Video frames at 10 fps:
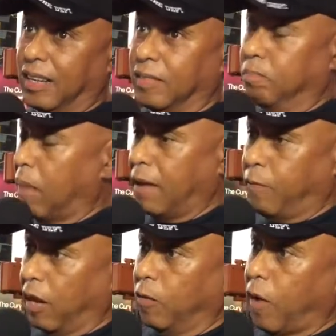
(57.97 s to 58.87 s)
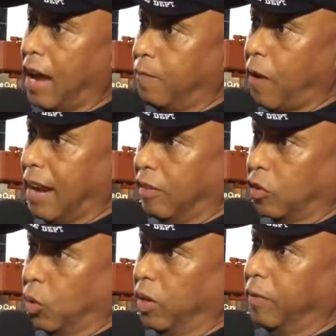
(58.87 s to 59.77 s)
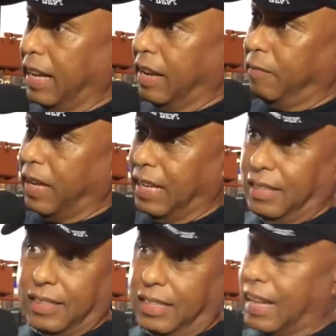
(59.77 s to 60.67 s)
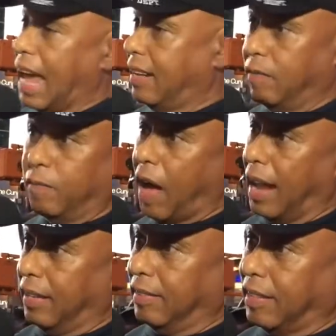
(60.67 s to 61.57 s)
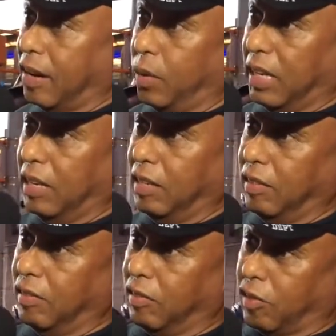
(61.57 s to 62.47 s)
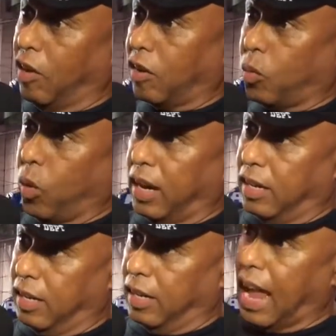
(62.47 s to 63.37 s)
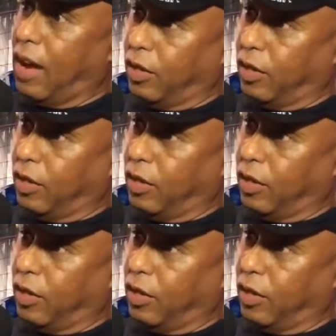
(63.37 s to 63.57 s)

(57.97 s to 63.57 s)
My fellow firefighters who were there, they did that involuntary jerk when a loud